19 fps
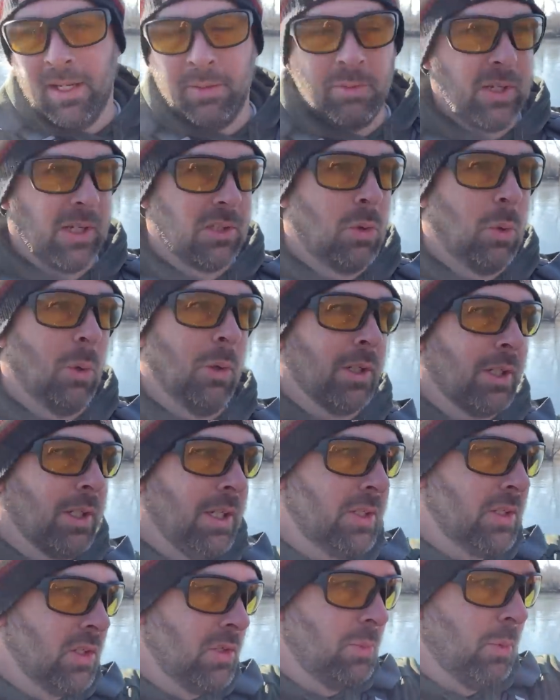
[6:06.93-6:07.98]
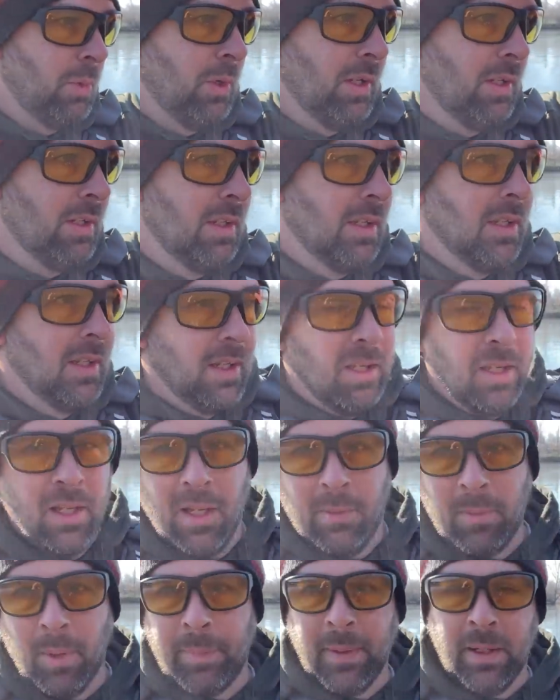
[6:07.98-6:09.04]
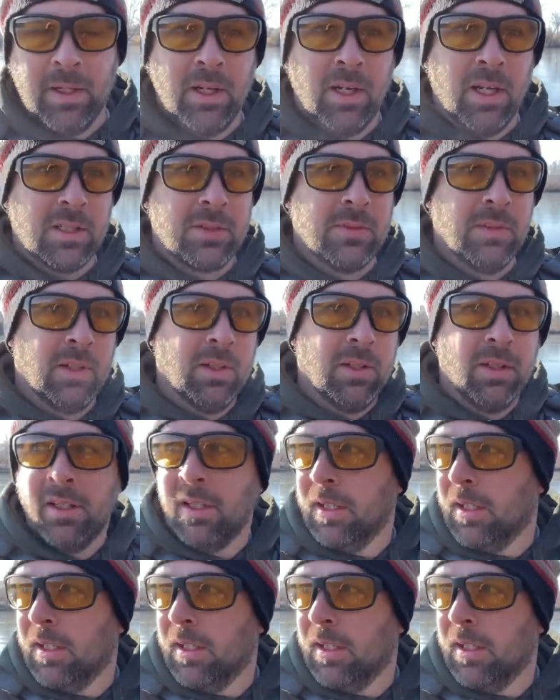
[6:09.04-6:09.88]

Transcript: It was like 20 degrees this morning. I'm up here in Knoxville,